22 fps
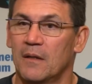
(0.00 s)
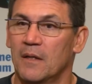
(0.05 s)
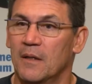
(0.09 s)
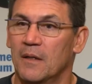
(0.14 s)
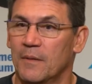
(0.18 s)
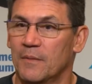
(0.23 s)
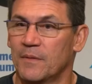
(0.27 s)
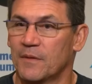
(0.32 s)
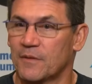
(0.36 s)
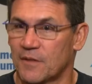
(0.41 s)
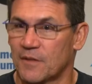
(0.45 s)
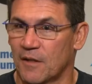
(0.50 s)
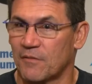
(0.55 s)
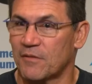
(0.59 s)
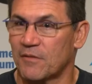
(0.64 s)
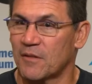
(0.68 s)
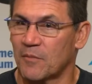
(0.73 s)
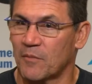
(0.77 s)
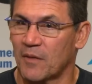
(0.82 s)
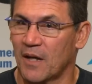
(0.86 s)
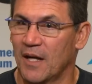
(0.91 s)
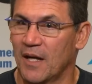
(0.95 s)
Uh, there's also
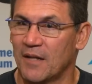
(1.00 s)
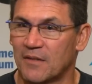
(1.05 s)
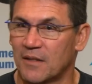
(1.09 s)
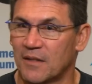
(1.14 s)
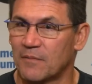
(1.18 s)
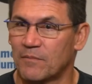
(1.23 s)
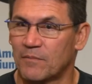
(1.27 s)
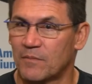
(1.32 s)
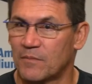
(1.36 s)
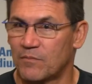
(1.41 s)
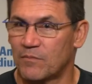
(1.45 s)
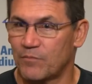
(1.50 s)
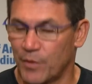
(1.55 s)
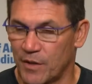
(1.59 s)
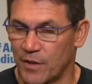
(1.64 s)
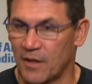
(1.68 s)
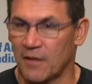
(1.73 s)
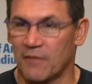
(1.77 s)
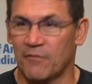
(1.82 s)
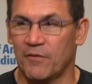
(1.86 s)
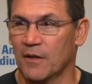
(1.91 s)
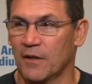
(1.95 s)
some guys that put it
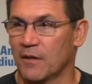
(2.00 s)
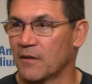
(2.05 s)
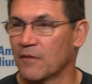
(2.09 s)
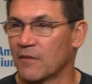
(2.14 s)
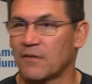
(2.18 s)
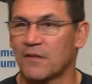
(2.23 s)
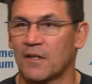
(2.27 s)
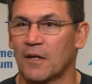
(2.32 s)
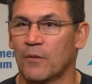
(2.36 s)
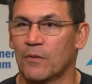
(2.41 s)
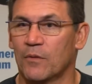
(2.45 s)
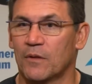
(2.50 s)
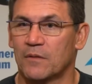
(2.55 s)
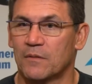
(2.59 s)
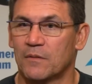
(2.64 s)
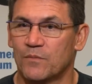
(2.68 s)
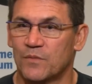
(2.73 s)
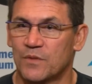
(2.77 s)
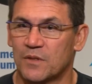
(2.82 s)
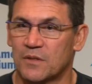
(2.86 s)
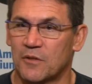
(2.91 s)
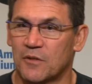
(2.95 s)
on the field and don't say a word,
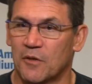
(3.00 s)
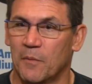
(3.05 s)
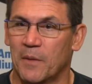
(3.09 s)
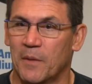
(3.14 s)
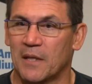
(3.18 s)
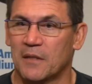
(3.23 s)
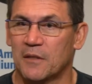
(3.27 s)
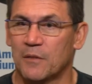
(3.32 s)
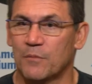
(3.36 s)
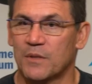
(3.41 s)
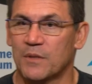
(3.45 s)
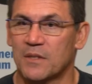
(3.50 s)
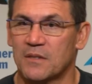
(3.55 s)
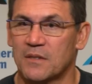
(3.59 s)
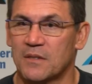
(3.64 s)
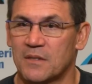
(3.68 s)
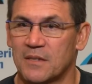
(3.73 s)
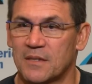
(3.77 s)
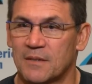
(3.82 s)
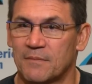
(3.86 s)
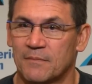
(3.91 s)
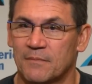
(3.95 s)
just go about their
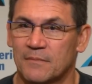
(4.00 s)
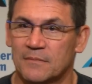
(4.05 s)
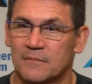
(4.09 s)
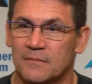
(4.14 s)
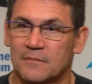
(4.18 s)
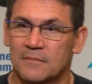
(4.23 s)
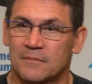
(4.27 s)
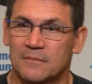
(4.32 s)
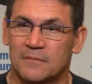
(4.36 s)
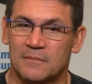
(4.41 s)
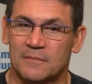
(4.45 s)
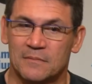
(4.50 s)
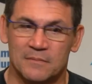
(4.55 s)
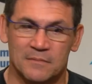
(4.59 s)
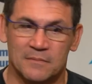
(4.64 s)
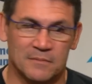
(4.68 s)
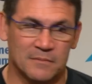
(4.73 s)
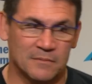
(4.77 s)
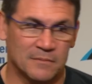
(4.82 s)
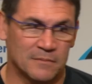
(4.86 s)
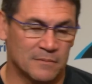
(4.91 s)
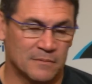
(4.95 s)
business.
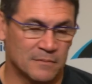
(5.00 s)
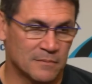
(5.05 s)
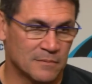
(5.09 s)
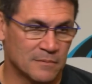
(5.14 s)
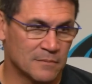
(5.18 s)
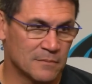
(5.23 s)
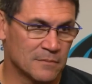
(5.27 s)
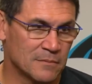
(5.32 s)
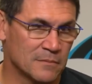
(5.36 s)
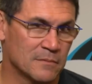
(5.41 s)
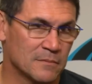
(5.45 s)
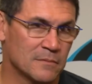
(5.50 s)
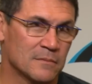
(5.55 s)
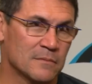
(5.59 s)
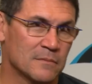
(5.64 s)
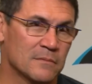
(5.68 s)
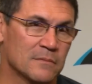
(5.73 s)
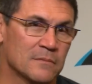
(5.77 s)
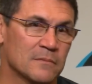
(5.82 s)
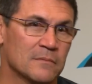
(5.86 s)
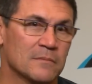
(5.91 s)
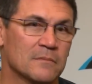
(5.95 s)
What are you having them
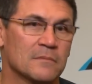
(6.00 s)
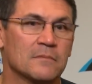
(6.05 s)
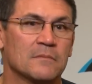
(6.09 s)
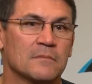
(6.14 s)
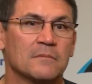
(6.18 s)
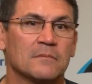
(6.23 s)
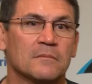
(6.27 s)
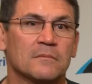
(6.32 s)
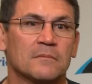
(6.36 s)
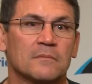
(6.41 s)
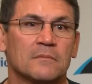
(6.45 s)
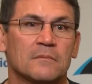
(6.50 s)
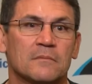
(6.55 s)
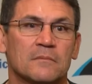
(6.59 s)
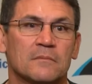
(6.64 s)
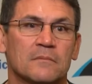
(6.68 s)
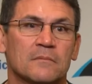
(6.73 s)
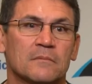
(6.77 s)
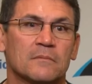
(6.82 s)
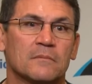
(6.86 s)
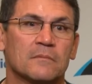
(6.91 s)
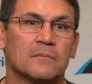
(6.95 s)
prepare for most on
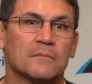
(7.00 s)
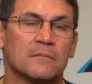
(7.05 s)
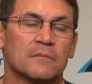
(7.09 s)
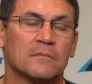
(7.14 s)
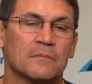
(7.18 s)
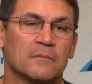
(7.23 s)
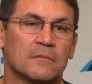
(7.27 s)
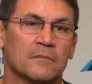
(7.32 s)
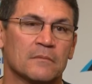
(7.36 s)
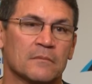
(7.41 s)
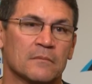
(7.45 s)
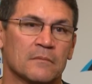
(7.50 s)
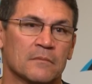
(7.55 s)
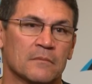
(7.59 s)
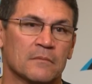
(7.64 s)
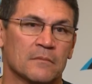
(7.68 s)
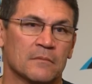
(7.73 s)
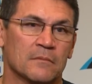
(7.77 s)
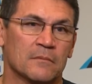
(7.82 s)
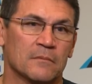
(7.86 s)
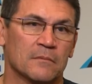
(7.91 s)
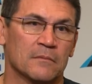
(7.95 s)
the offensive side and
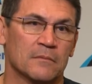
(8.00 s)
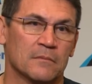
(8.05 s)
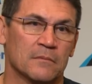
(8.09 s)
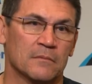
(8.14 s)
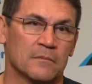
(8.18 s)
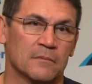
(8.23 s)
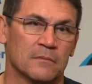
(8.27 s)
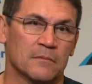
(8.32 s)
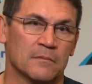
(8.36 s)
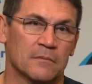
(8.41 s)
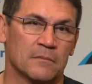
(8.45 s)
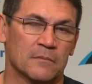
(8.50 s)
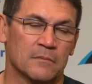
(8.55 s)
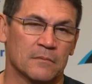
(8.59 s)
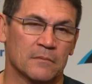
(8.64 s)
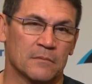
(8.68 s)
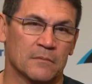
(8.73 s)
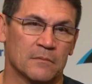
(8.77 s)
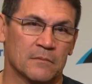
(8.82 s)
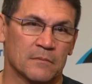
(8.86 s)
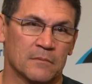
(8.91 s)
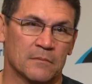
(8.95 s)
defensive side
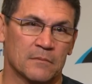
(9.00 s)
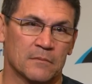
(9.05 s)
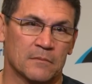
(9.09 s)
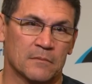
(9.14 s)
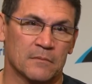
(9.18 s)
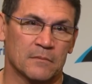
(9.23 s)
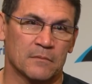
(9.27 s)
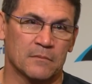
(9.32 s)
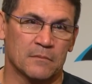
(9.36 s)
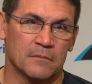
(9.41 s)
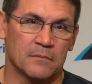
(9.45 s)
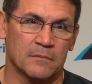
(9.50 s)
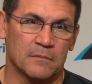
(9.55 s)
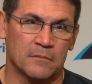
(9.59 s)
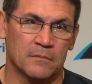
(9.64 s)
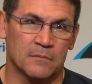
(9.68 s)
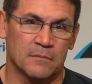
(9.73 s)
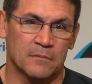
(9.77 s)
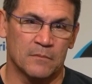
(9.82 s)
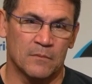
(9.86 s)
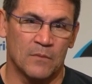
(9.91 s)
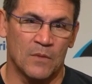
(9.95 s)
and preparing for the
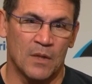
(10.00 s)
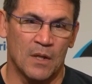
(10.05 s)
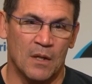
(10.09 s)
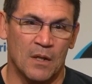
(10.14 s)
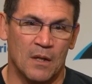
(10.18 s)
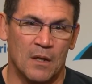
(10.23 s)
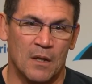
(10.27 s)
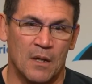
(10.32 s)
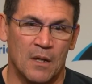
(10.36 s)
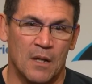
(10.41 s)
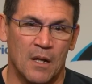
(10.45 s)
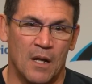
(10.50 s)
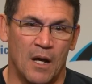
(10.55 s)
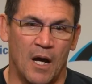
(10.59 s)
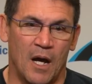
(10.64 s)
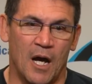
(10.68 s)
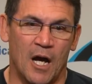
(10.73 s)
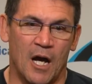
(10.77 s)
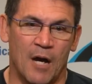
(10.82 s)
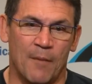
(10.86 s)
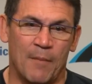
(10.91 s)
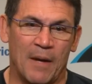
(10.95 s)
49ers?
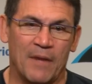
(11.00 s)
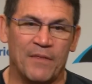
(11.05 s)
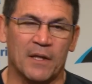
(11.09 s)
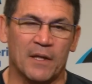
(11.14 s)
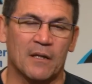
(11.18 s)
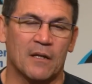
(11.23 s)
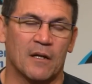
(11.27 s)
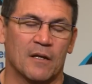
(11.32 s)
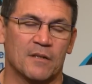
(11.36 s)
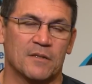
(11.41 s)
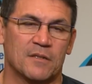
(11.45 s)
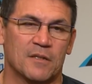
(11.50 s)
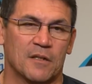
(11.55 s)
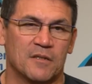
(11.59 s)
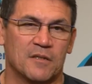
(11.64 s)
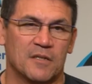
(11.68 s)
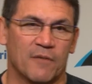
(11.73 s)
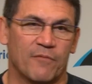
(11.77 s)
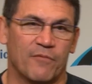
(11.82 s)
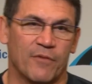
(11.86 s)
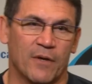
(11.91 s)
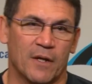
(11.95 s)
Um, I think it all starts
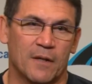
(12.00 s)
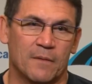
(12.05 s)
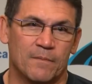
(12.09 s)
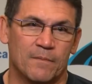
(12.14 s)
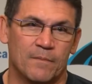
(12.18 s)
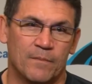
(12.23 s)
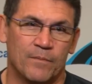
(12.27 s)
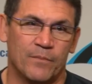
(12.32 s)
up front.